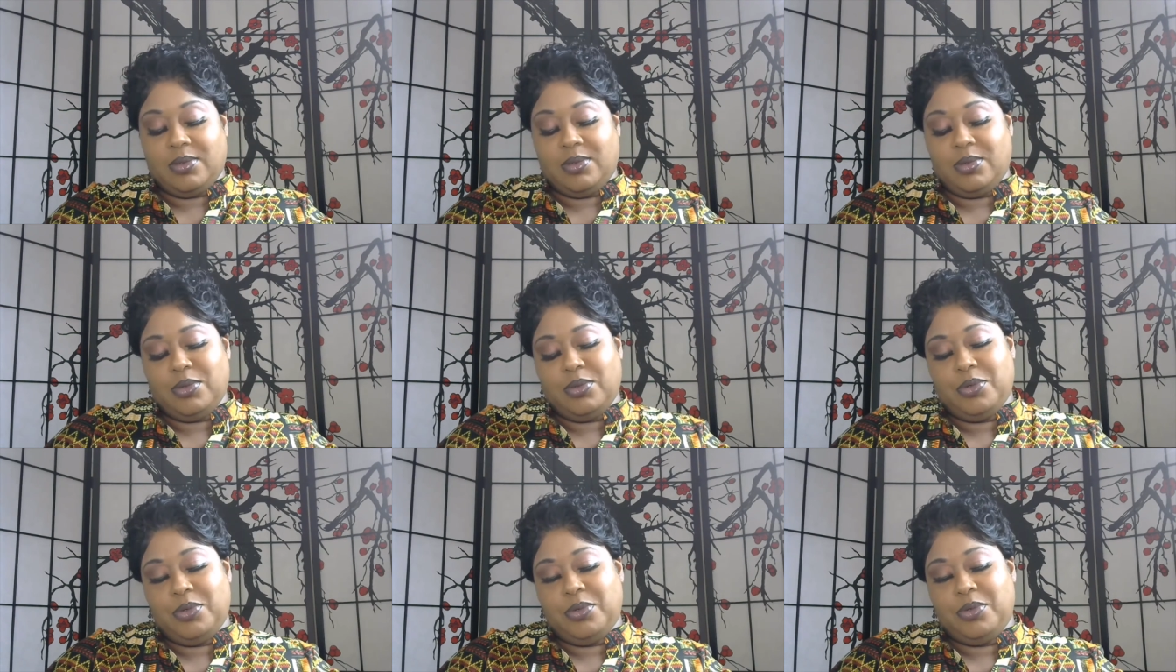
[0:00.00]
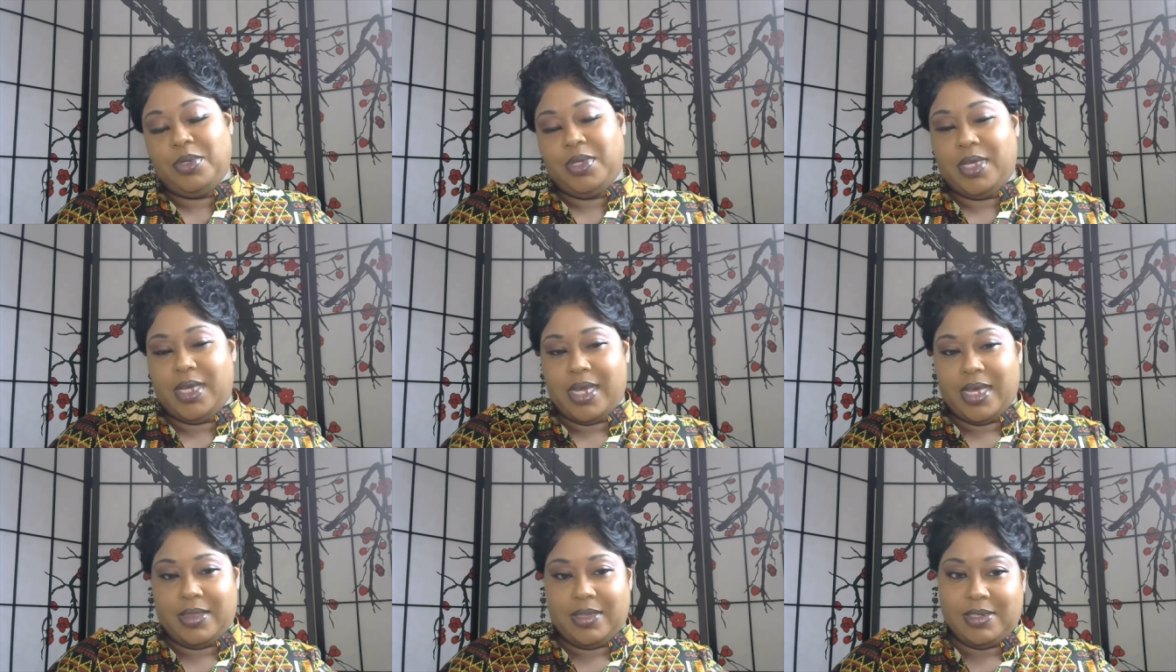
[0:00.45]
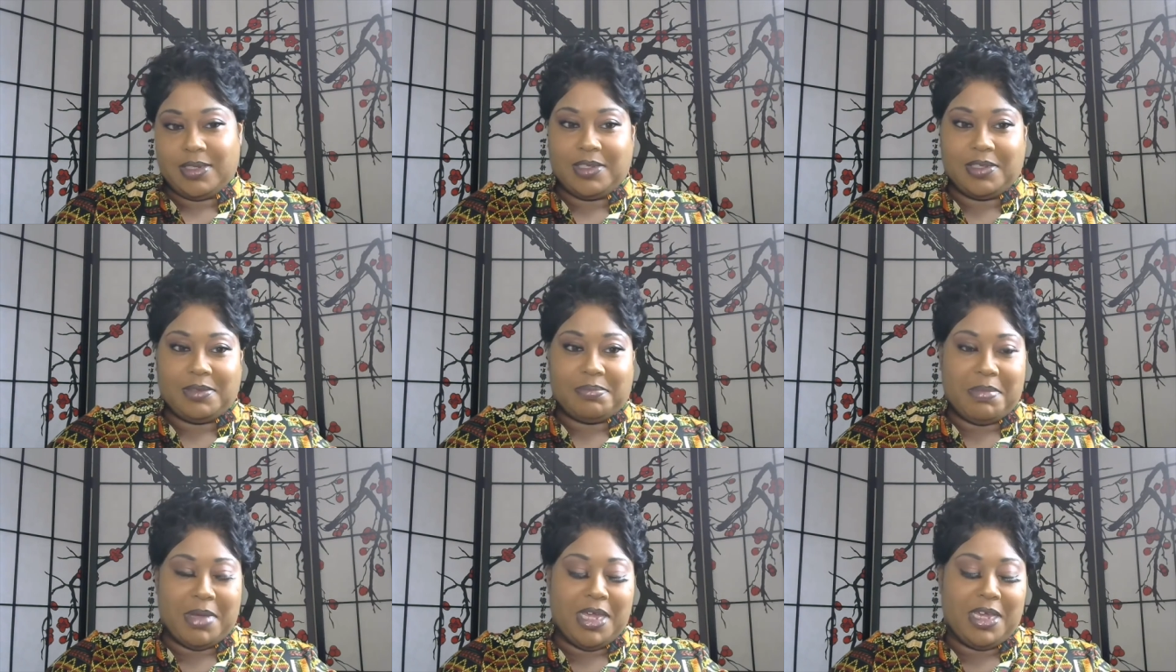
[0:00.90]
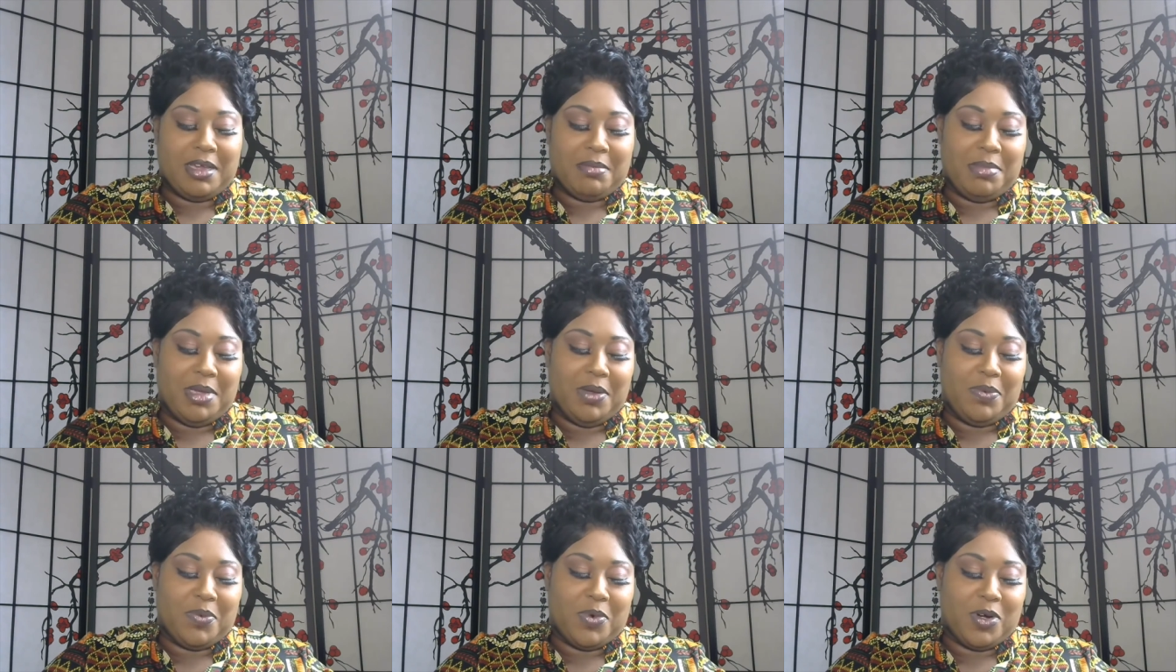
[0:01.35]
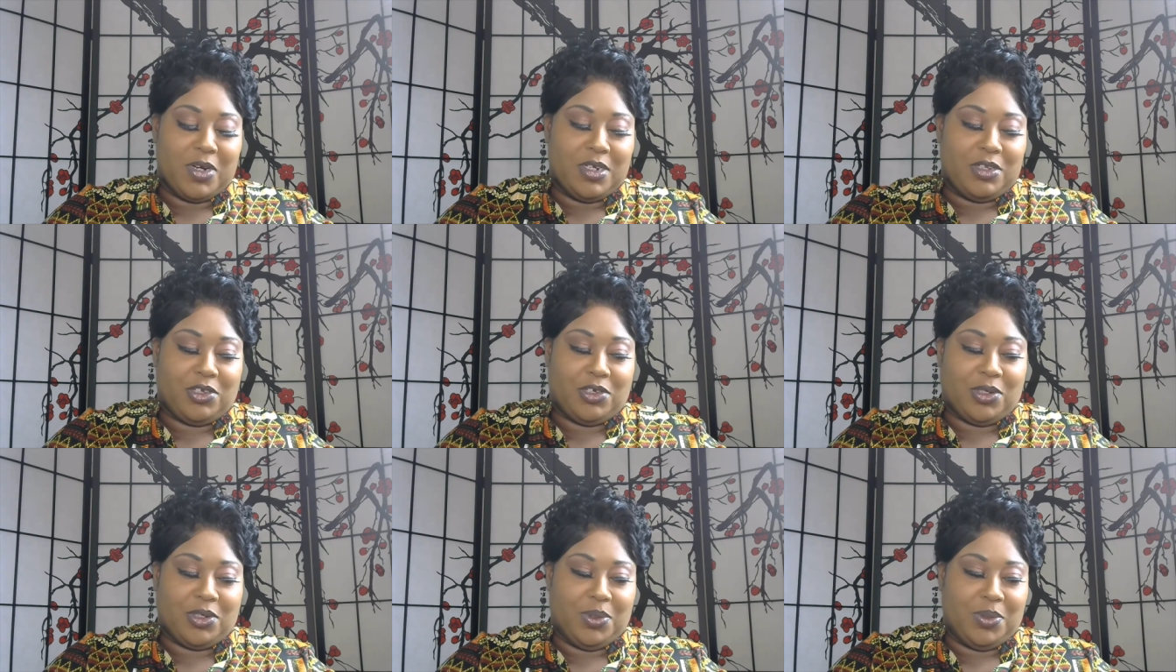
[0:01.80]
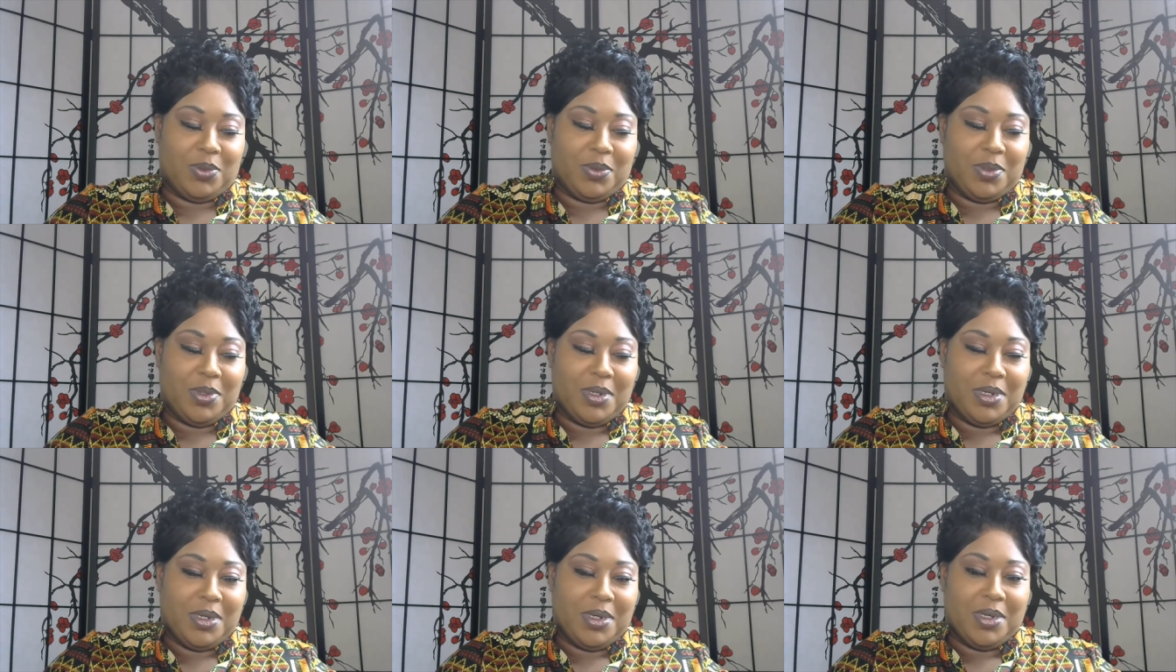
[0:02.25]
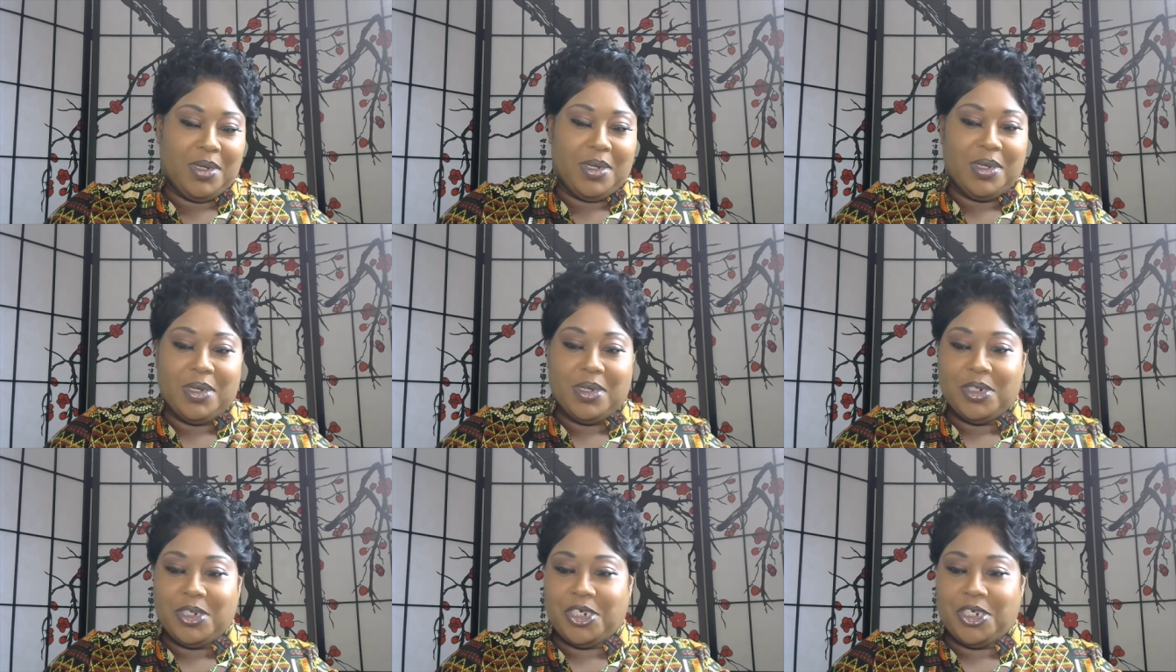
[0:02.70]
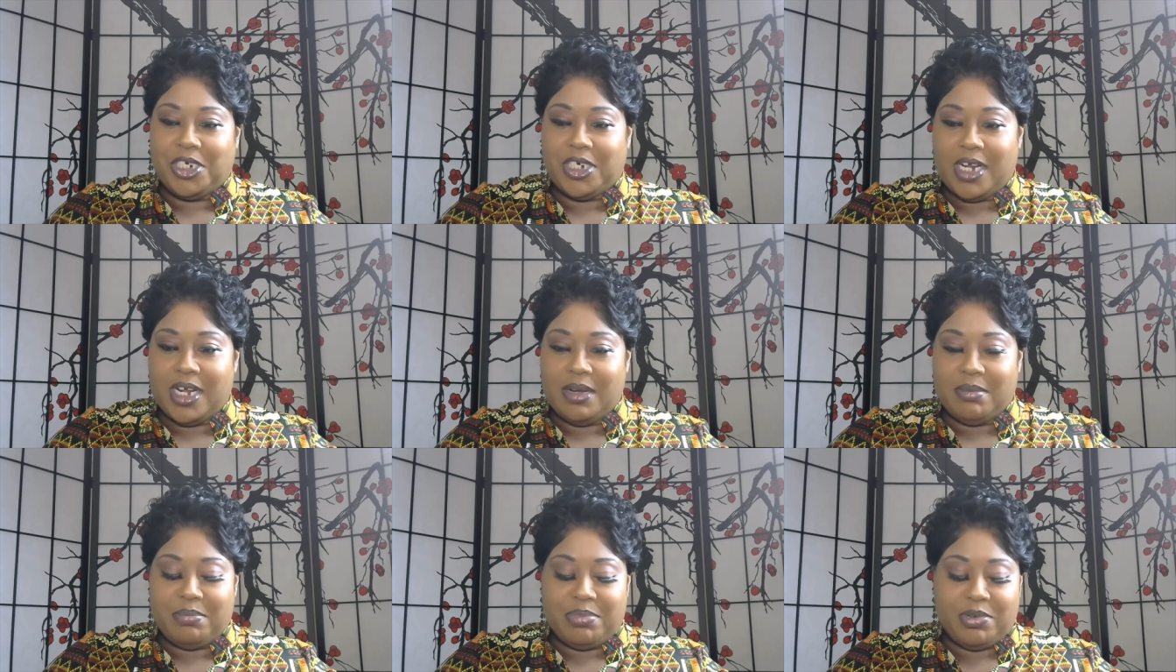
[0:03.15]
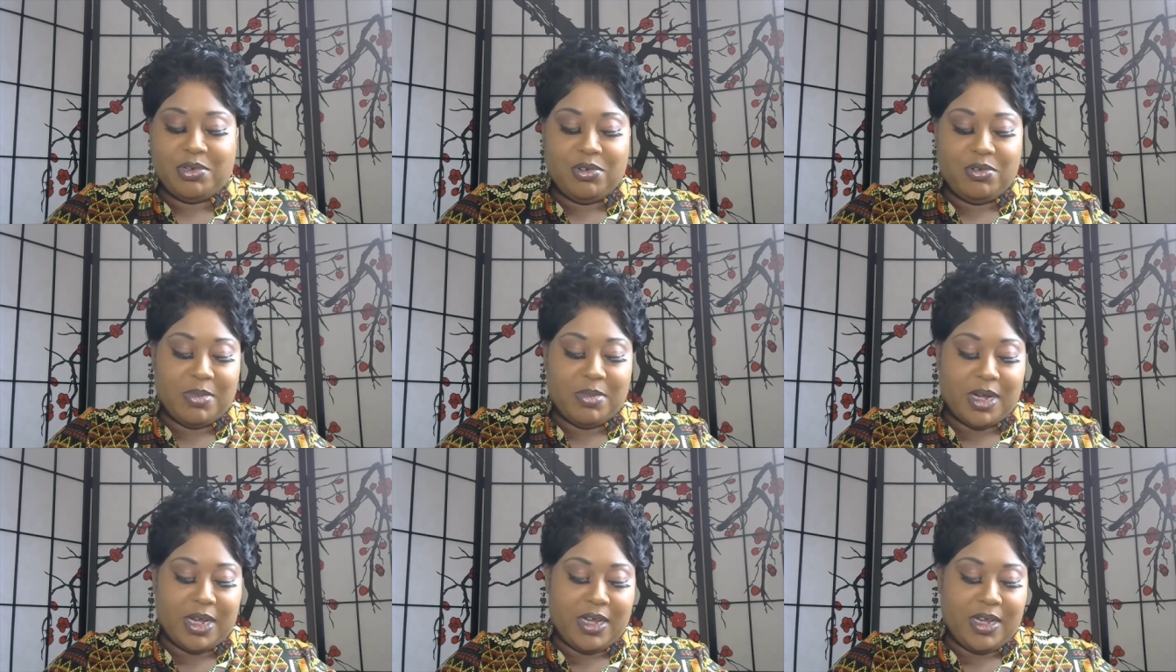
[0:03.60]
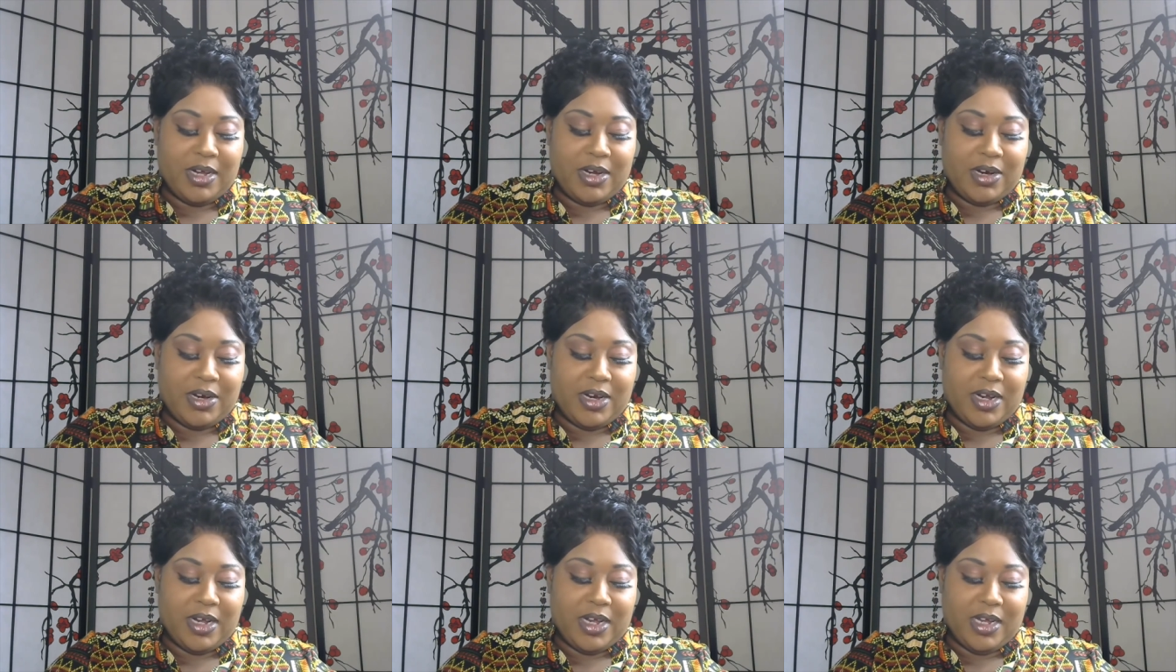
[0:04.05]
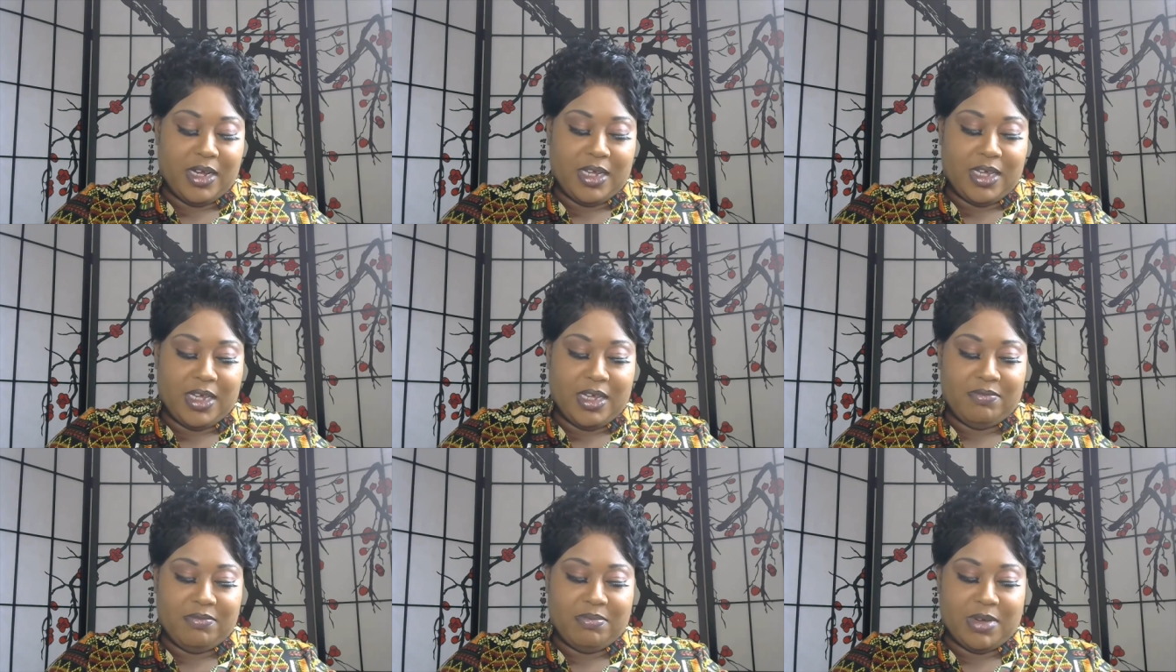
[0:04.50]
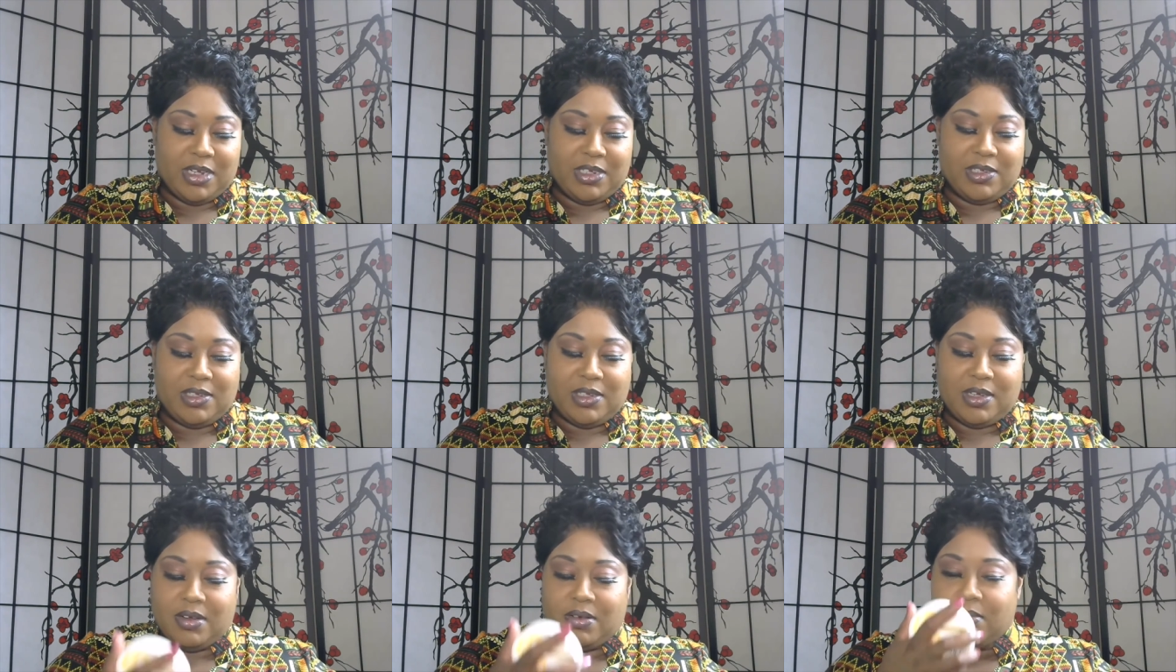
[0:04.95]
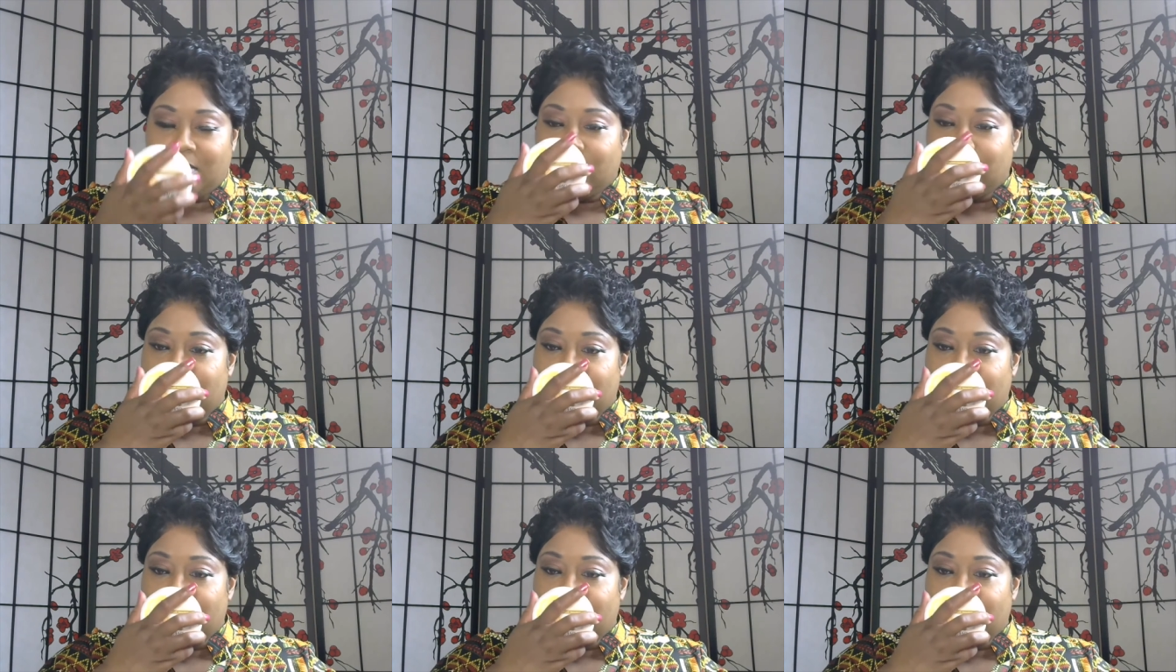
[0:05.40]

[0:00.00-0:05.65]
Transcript: Ooh, yeah, this is making me want to shampoo my hair and give myself